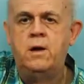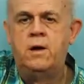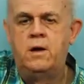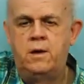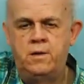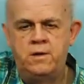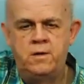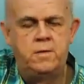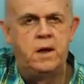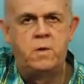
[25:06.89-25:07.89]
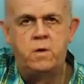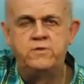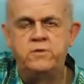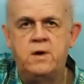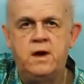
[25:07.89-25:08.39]
No matter
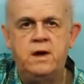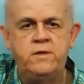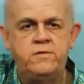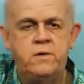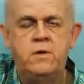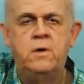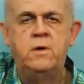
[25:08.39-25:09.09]
what your age,